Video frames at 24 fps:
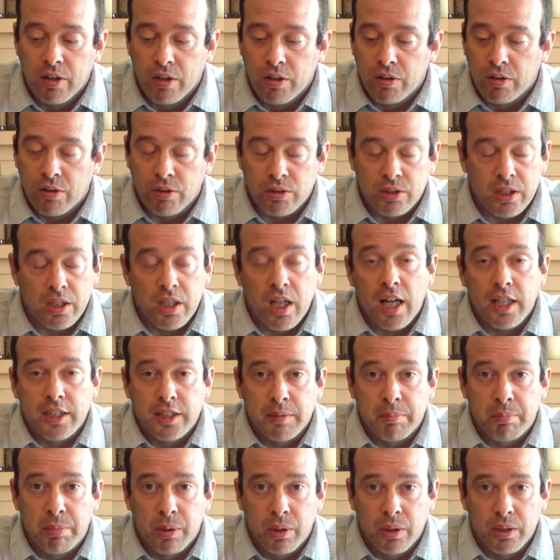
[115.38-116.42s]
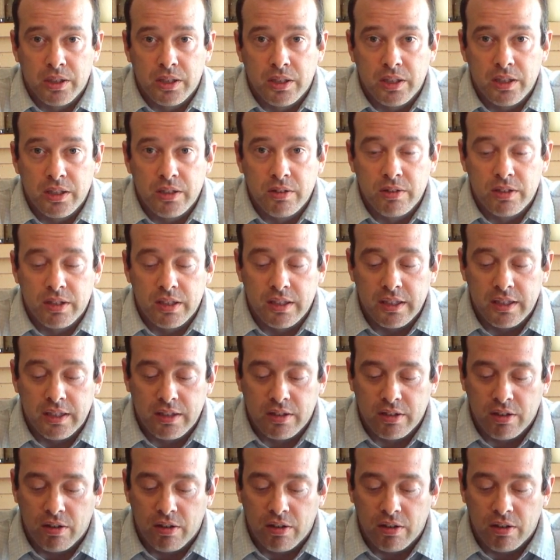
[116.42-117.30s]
there's lots of perks to using these.